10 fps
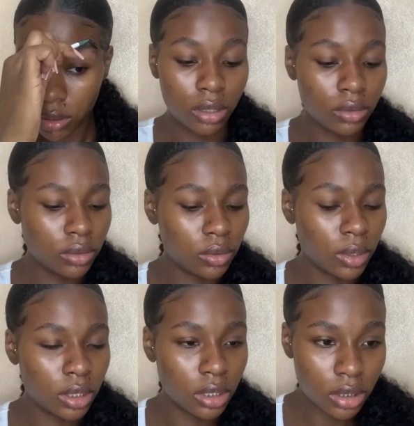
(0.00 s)
don't know
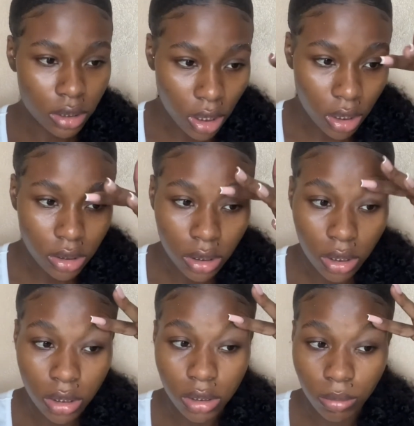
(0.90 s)
what these are
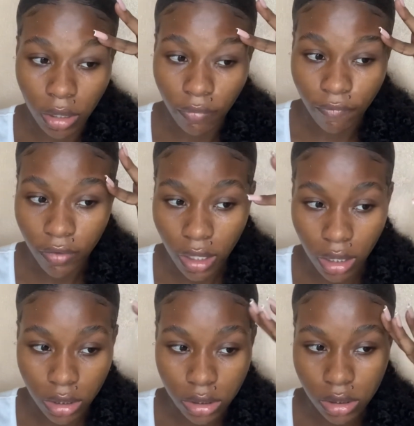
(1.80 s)
sticking to my
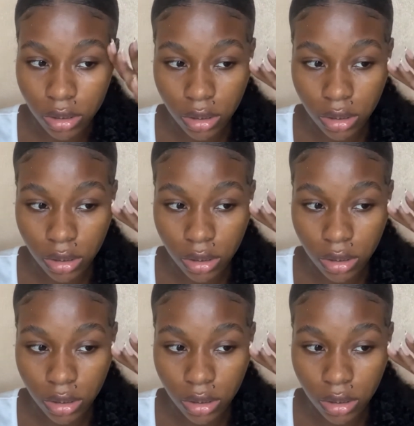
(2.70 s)
face.